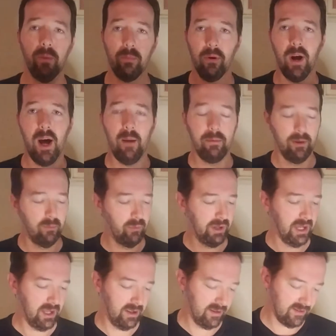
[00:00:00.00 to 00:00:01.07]
The problem
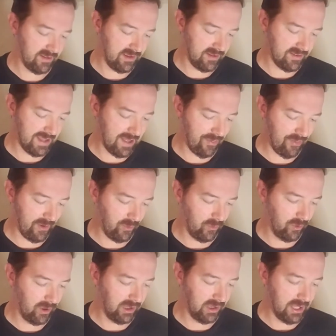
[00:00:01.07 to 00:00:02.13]
is that there
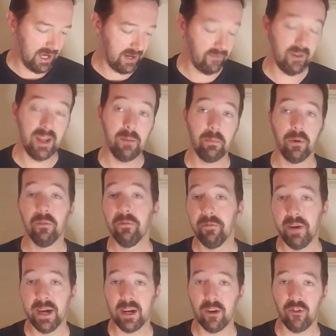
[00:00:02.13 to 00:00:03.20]
were a lot of
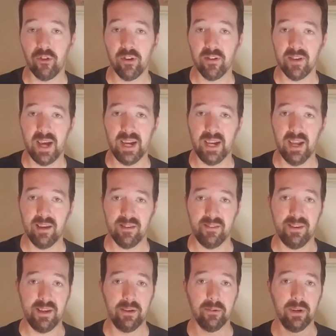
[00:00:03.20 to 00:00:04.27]
imperfections, I guess,
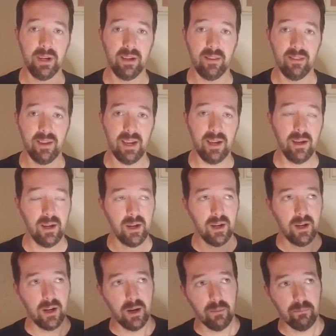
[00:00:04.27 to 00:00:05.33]
during the
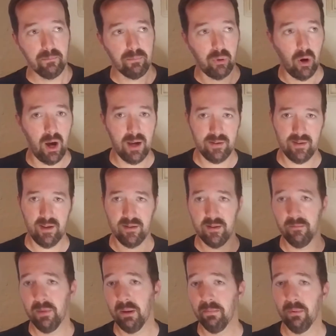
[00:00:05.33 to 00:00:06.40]
process
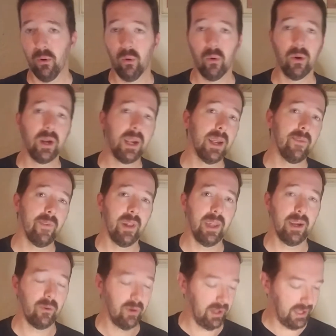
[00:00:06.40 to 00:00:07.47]
of me pouring in the
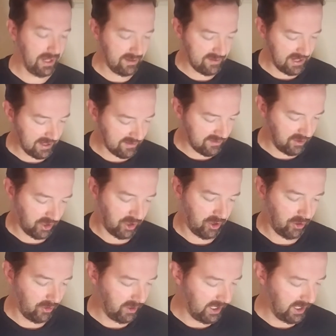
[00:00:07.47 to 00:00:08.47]
liquid latex and the curing,